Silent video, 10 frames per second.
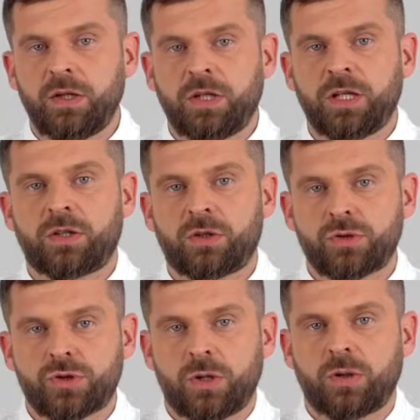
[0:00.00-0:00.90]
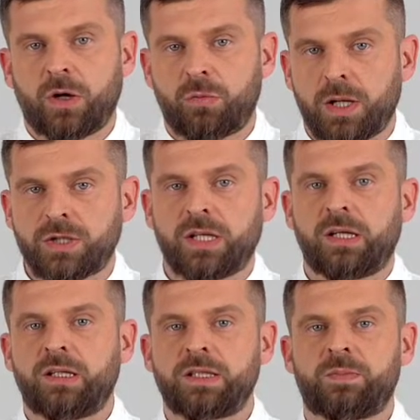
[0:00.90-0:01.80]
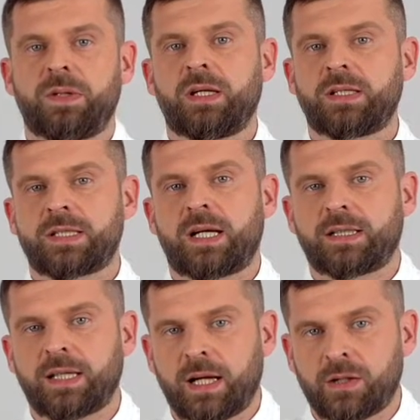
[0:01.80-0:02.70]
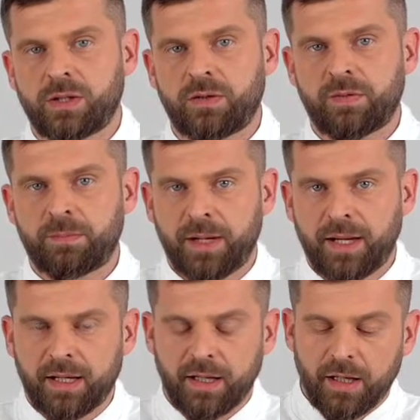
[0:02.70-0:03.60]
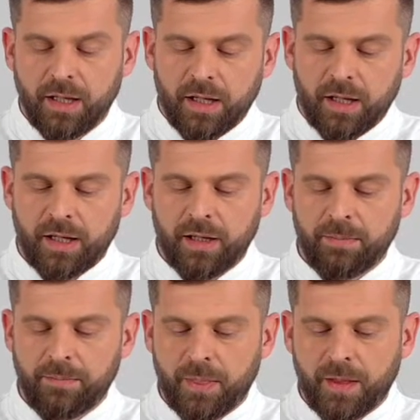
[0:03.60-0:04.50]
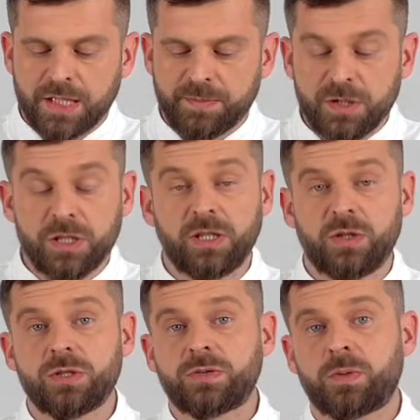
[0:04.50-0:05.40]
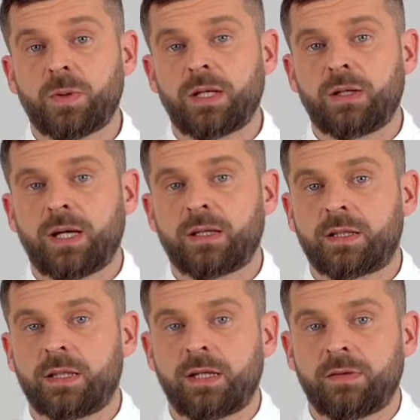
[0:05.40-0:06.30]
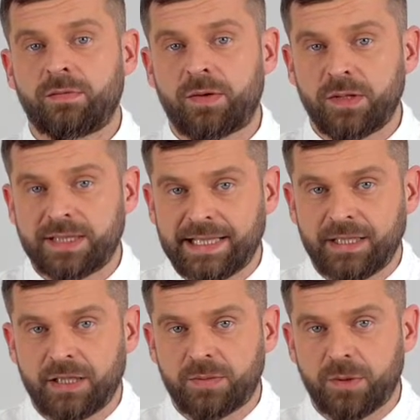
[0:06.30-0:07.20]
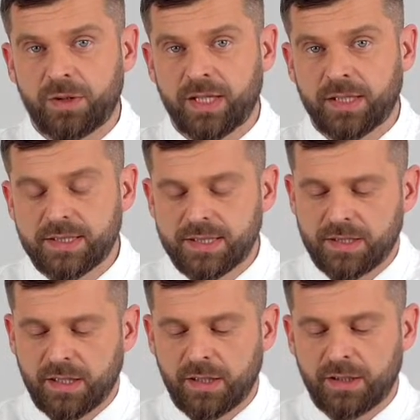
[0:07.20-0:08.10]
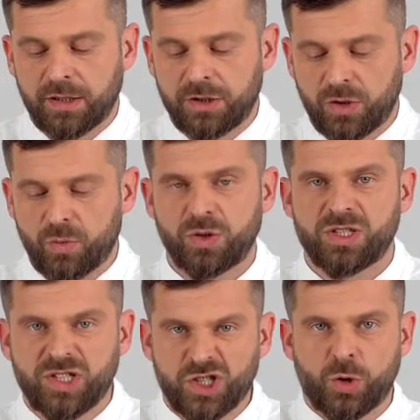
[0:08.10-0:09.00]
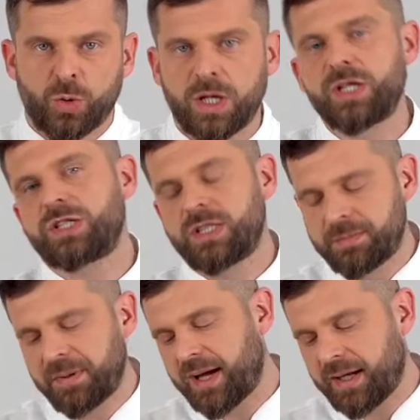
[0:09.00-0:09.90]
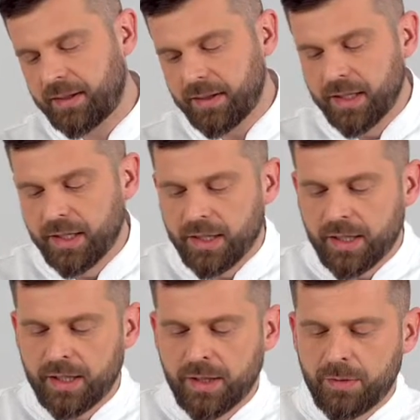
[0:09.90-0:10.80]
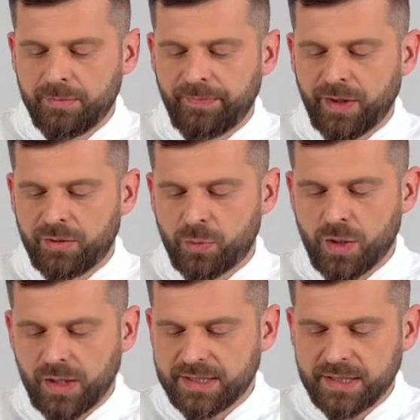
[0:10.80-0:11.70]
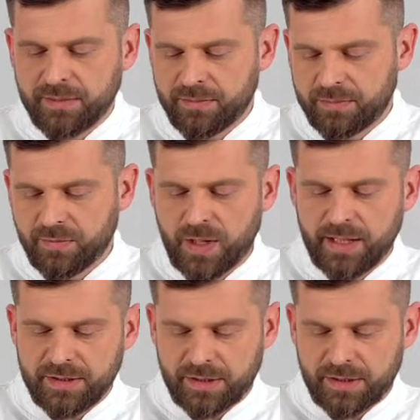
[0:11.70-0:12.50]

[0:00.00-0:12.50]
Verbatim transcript: you can control how much air is being sucked out of a bag, um, especially useful when you're handling very delicate products uh, that you don't want to squish in the bag. Uh, it works in a way,